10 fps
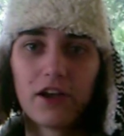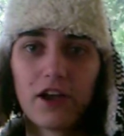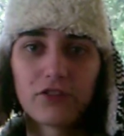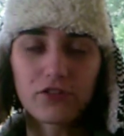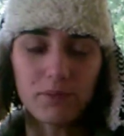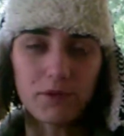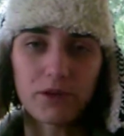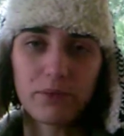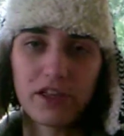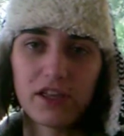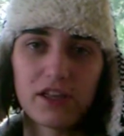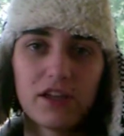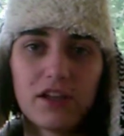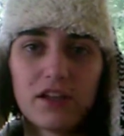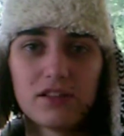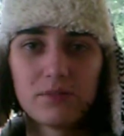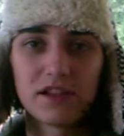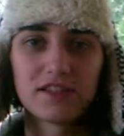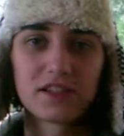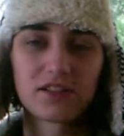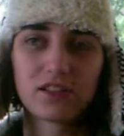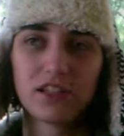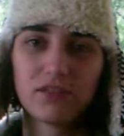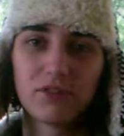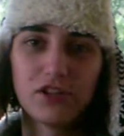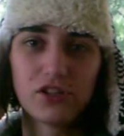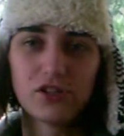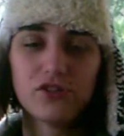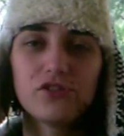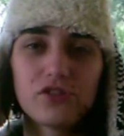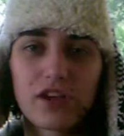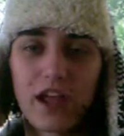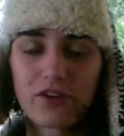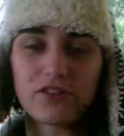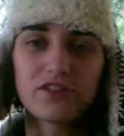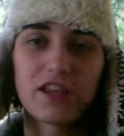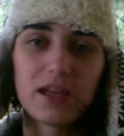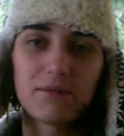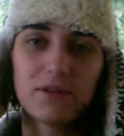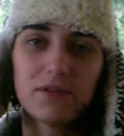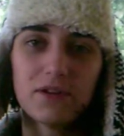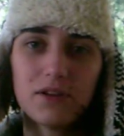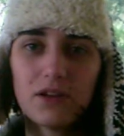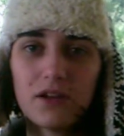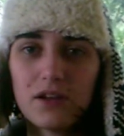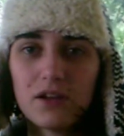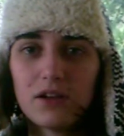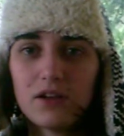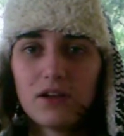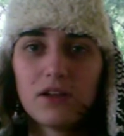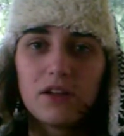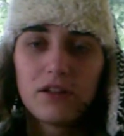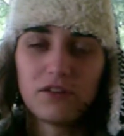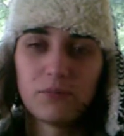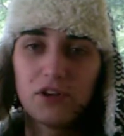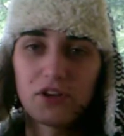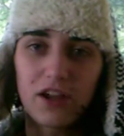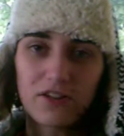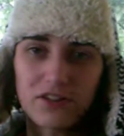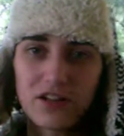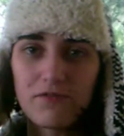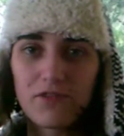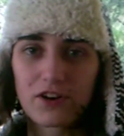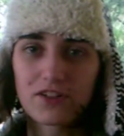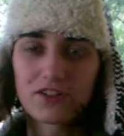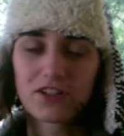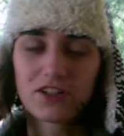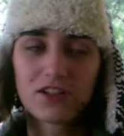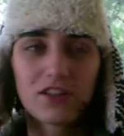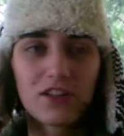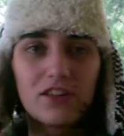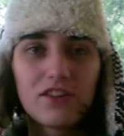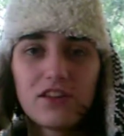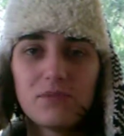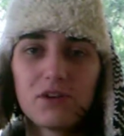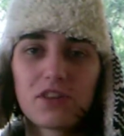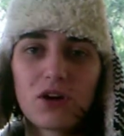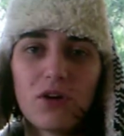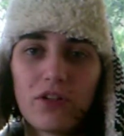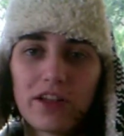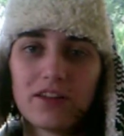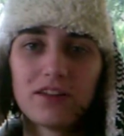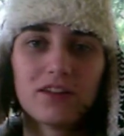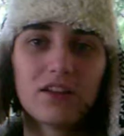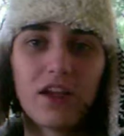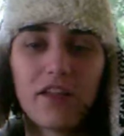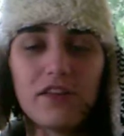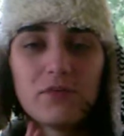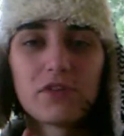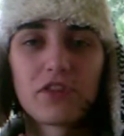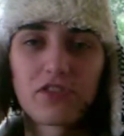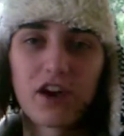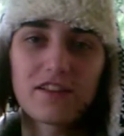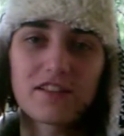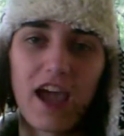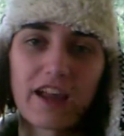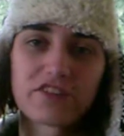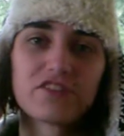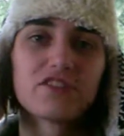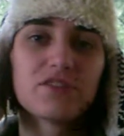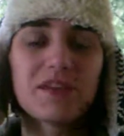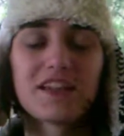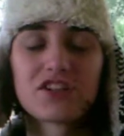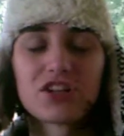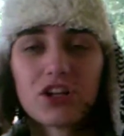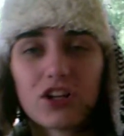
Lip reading: A Script RP is basically when you use your character's name, you put your character's name first, then you put the colon, and then you put their thoughts, actions, and speech.